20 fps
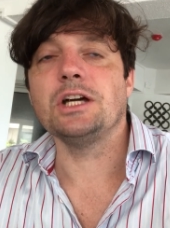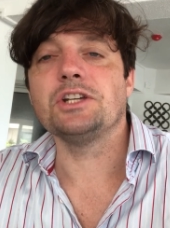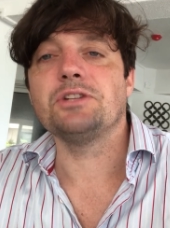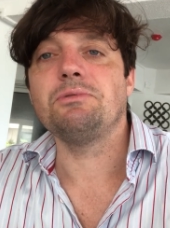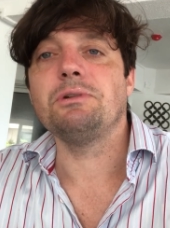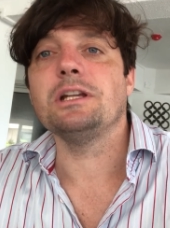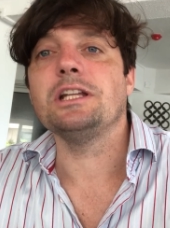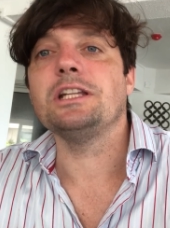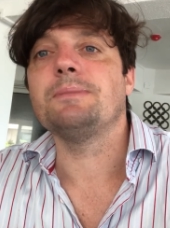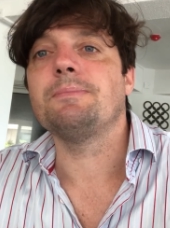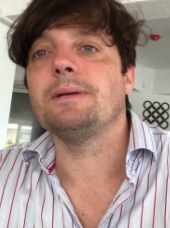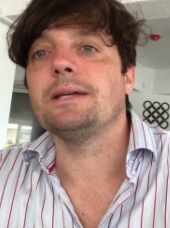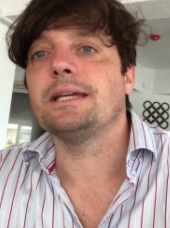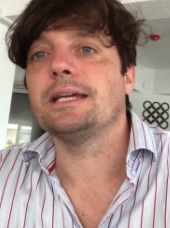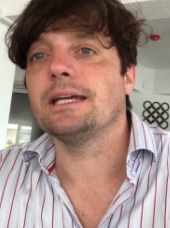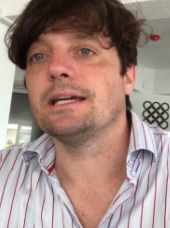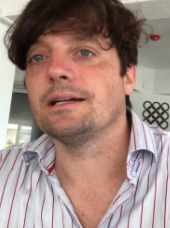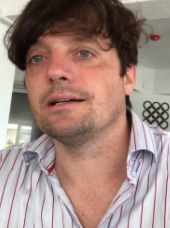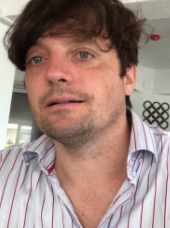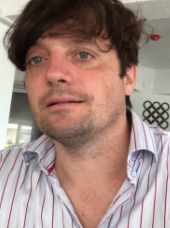strictly
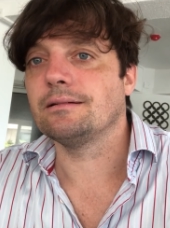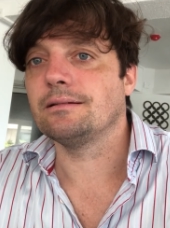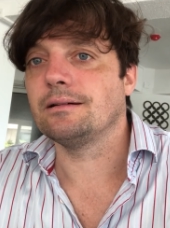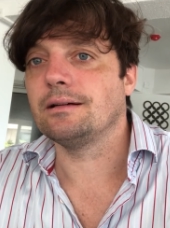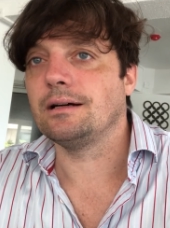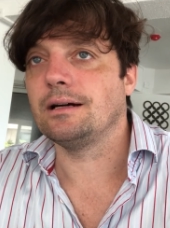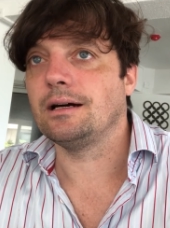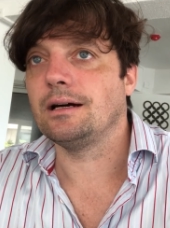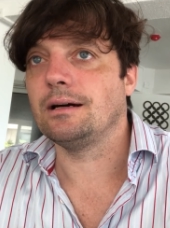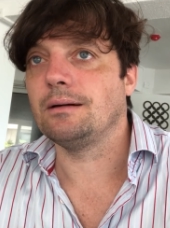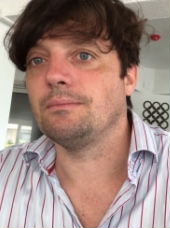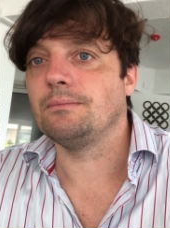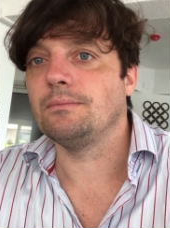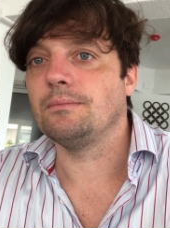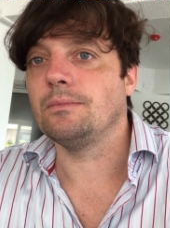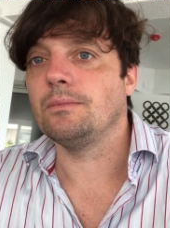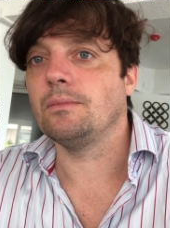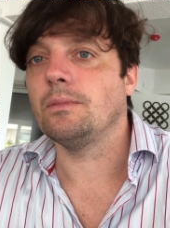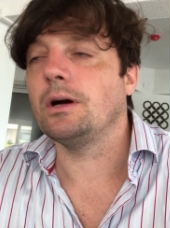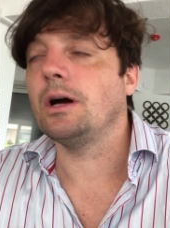speaking, um,
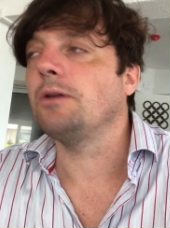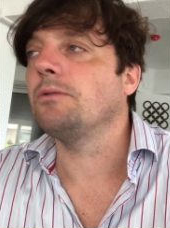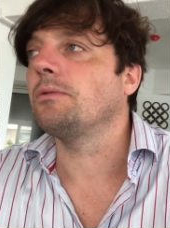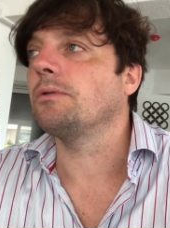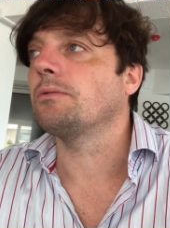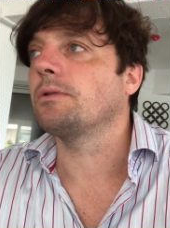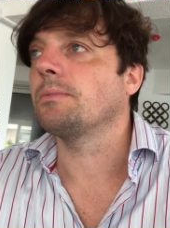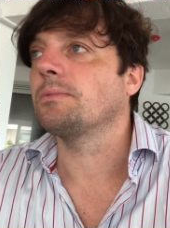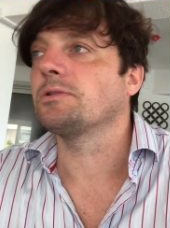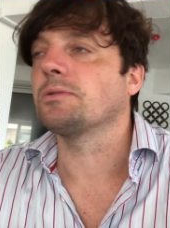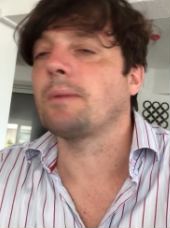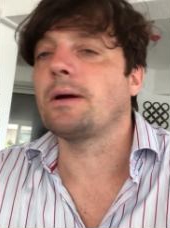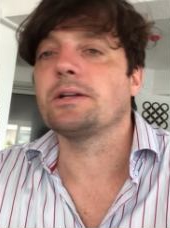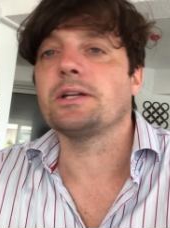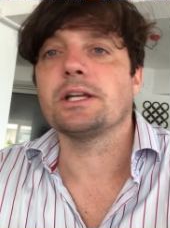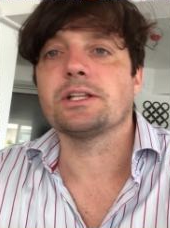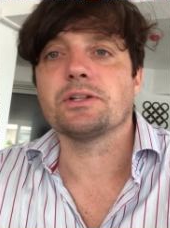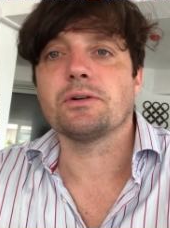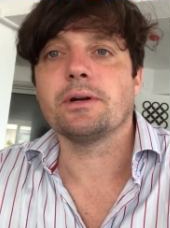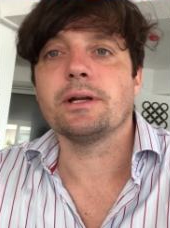oh, what am I talking
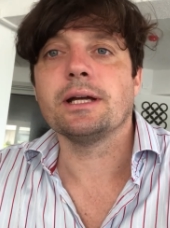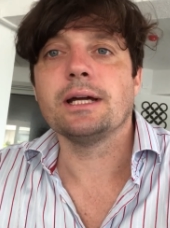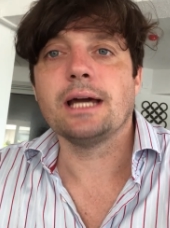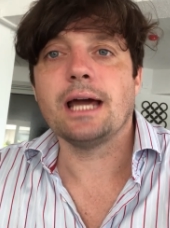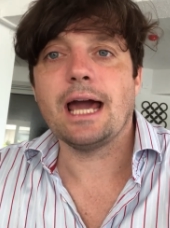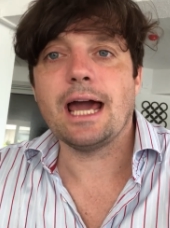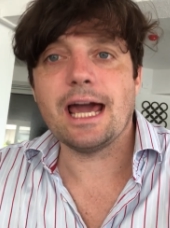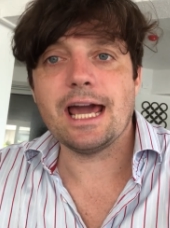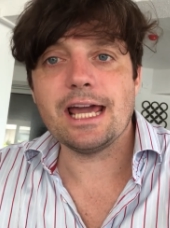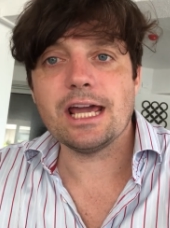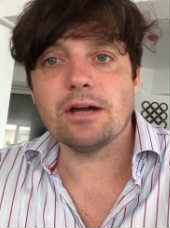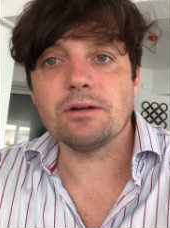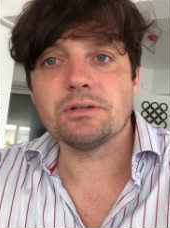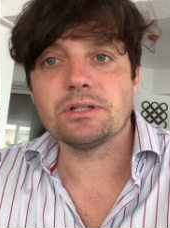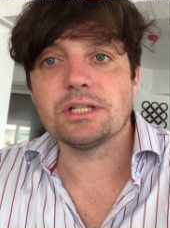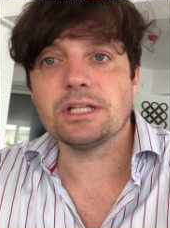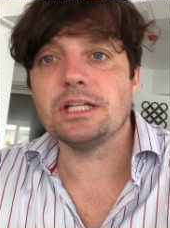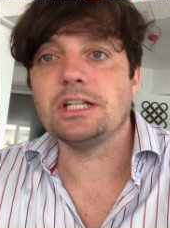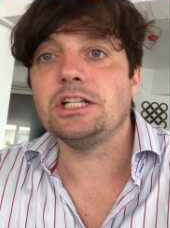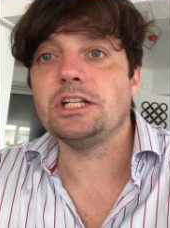about? Yeah, sorry.
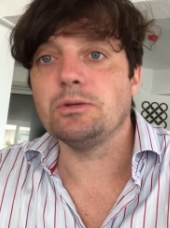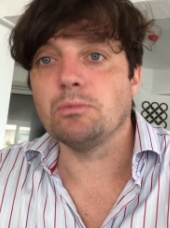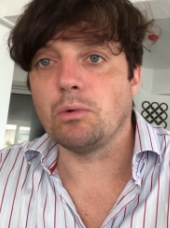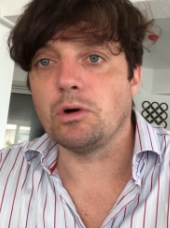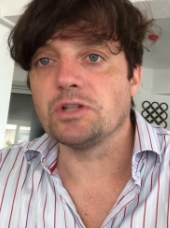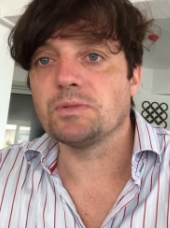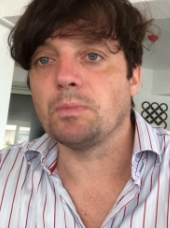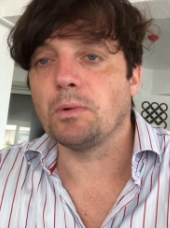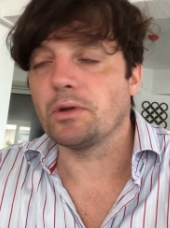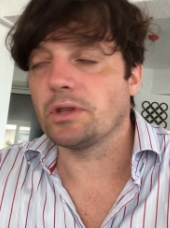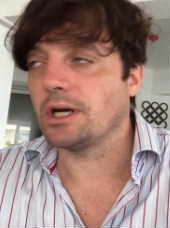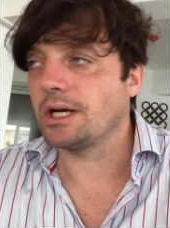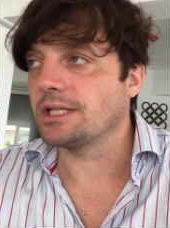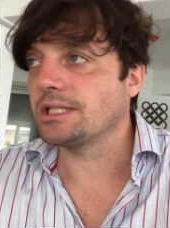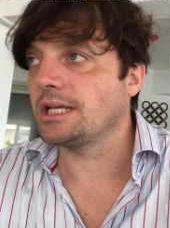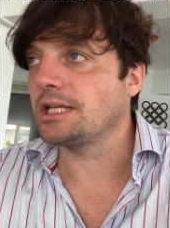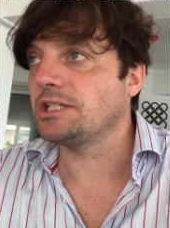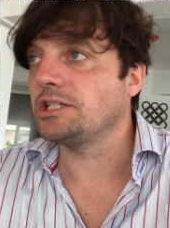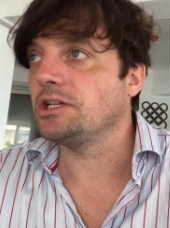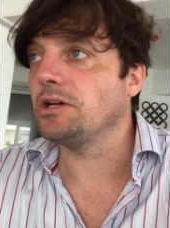AOC, she was born in the
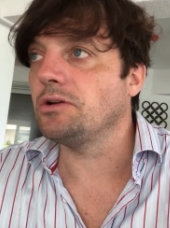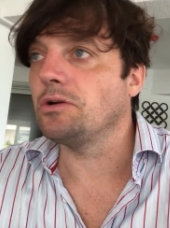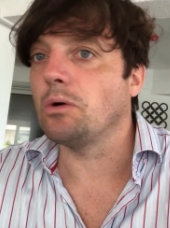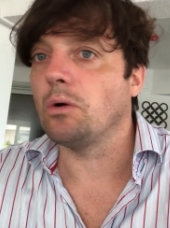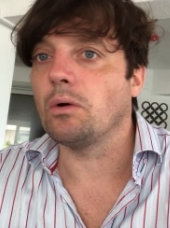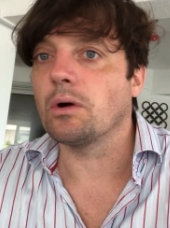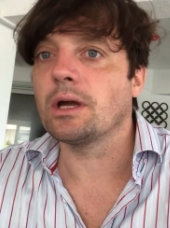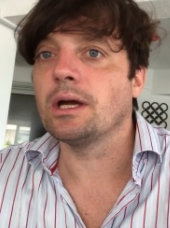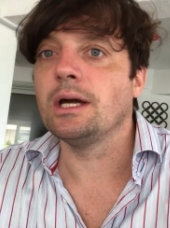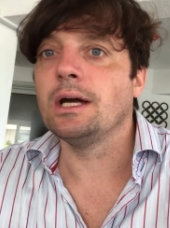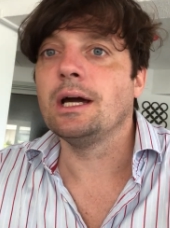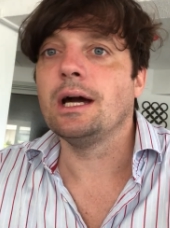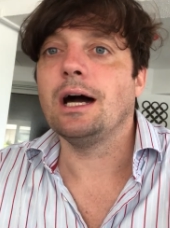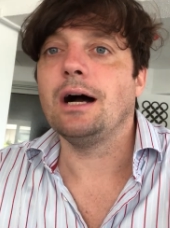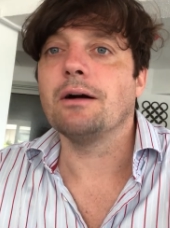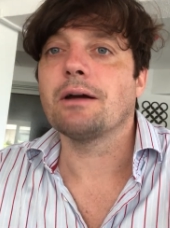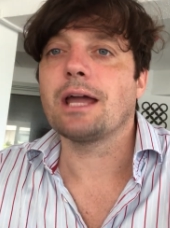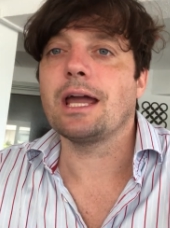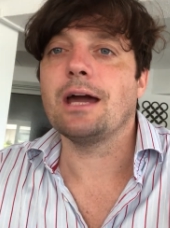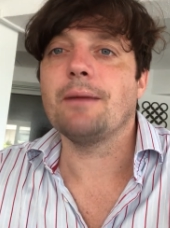United States, New York.
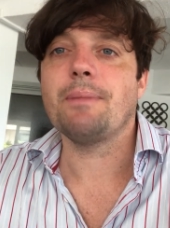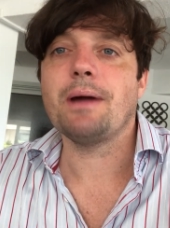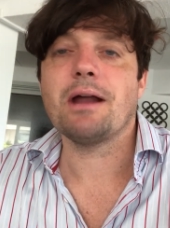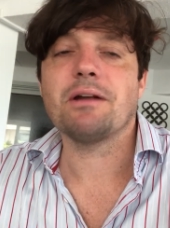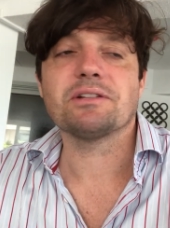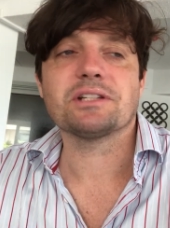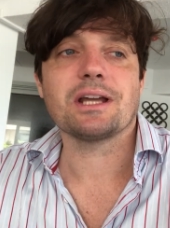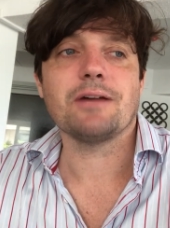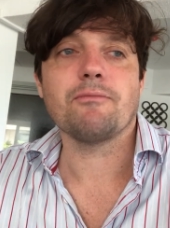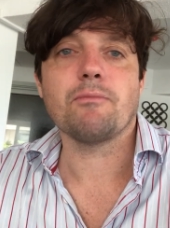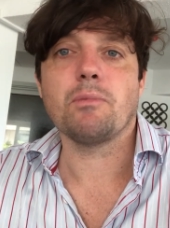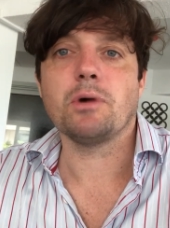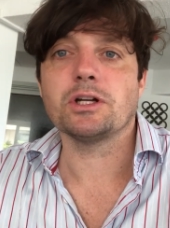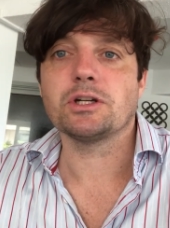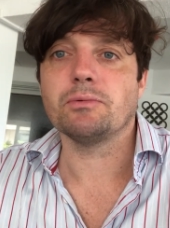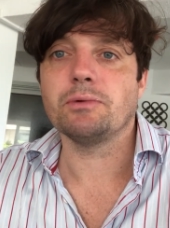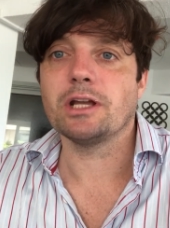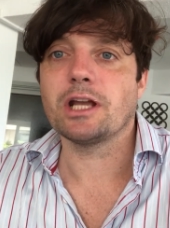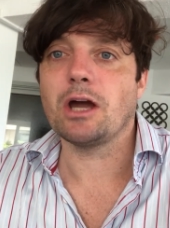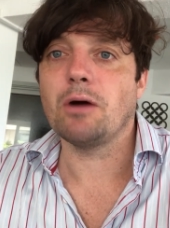Okay, her parents came from
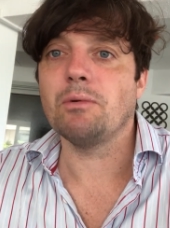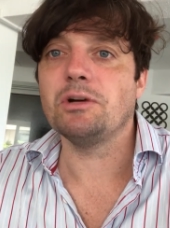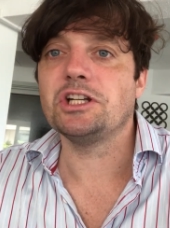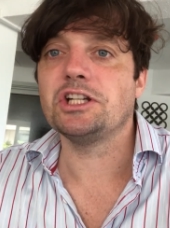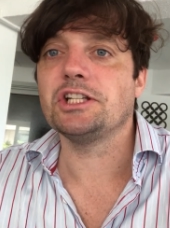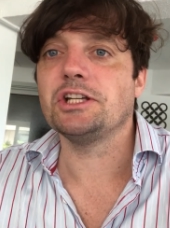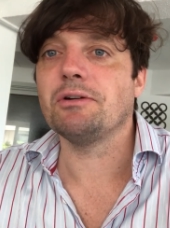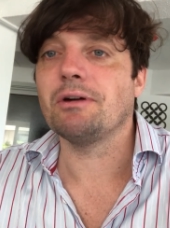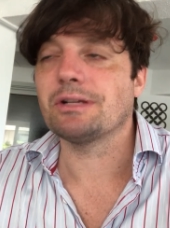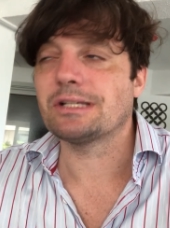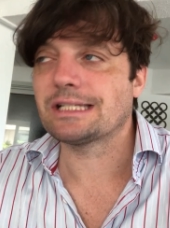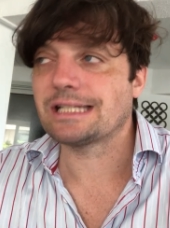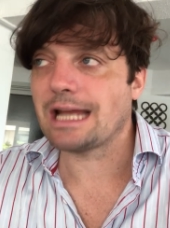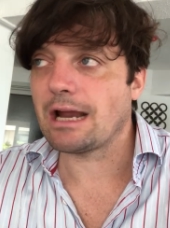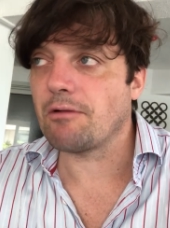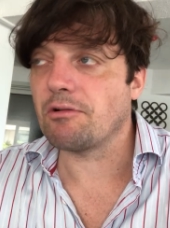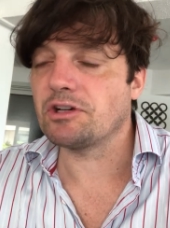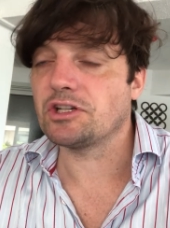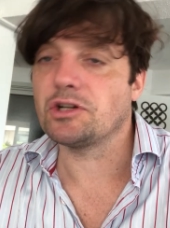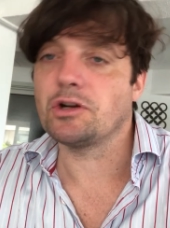Puerto Rico, which is a US
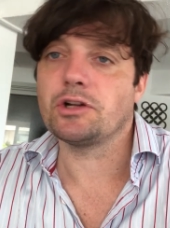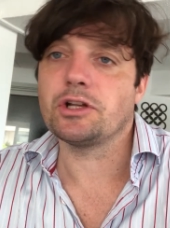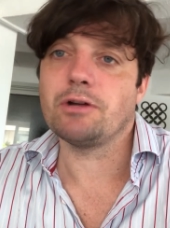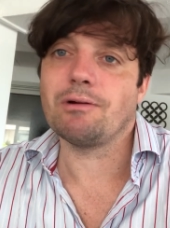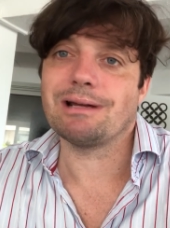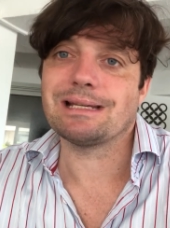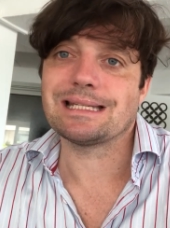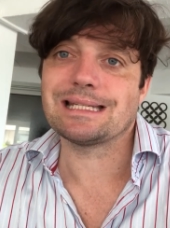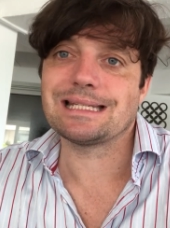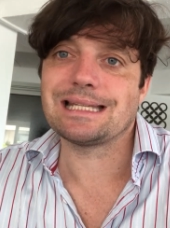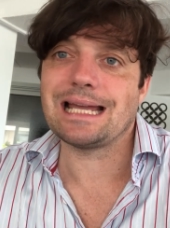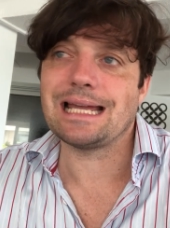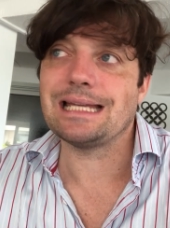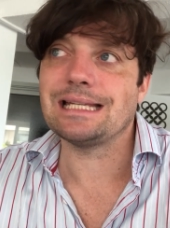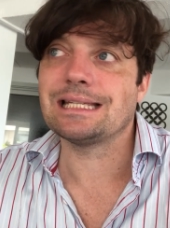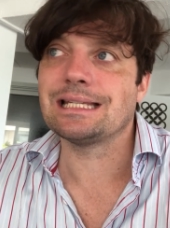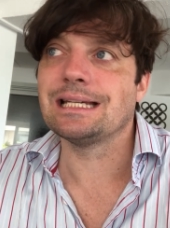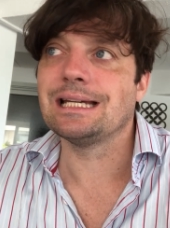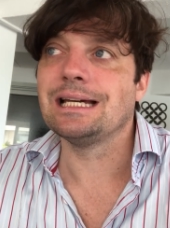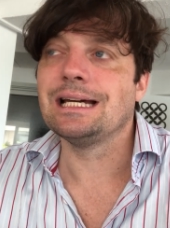territory, not a US
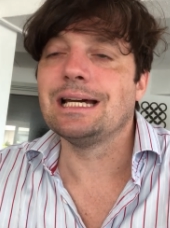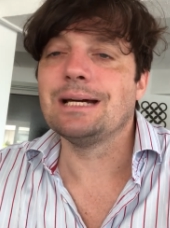state.